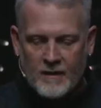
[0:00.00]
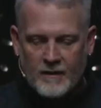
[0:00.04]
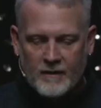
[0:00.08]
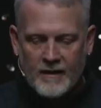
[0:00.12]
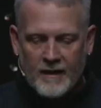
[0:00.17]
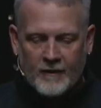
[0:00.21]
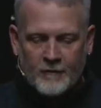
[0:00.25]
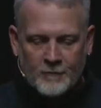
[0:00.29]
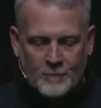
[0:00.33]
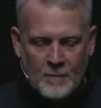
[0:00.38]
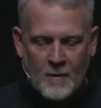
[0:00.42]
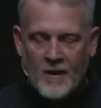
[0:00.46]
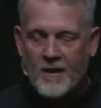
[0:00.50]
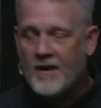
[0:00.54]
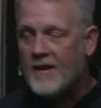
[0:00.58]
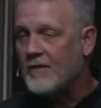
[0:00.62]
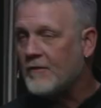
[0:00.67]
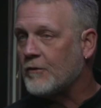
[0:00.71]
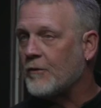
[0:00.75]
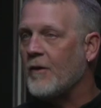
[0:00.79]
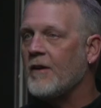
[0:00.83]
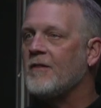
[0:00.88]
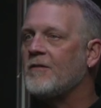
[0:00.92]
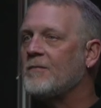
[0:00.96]
experience
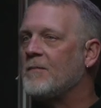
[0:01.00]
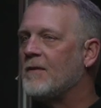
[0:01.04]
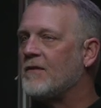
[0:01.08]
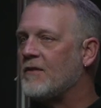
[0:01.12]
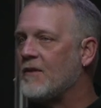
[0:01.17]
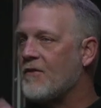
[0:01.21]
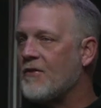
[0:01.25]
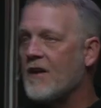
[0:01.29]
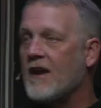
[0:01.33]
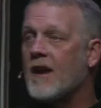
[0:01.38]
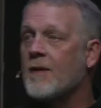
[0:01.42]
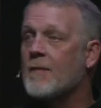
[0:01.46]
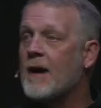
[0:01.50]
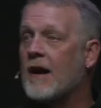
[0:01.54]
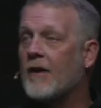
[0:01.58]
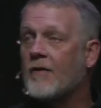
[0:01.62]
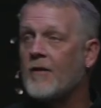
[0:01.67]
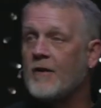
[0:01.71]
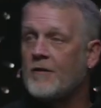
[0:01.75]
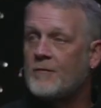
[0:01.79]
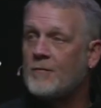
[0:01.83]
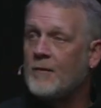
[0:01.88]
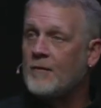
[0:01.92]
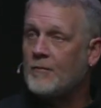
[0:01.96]
Christmas or think about
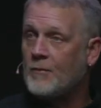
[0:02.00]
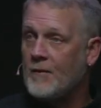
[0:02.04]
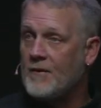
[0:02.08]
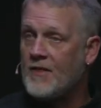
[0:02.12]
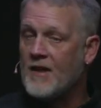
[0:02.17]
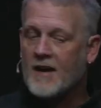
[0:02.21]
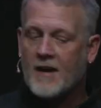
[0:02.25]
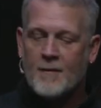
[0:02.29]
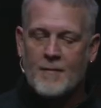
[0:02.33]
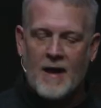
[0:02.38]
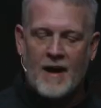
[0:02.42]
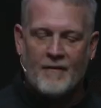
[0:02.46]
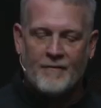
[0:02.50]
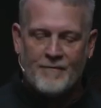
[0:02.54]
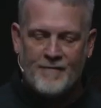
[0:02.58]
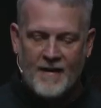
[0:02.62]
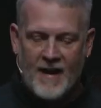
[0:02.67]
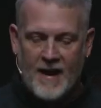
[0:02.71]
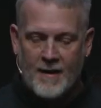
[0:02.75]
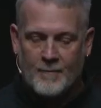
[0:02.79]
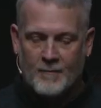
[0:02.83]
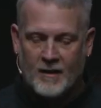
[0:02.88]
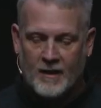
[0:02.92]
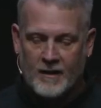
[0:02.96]
Christmas, we think about
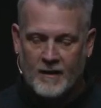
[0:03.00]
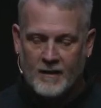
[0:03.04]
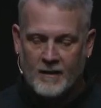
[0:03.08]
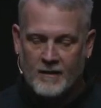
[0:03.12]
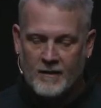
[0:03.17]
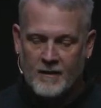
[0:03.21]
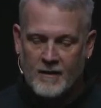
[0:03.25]
family.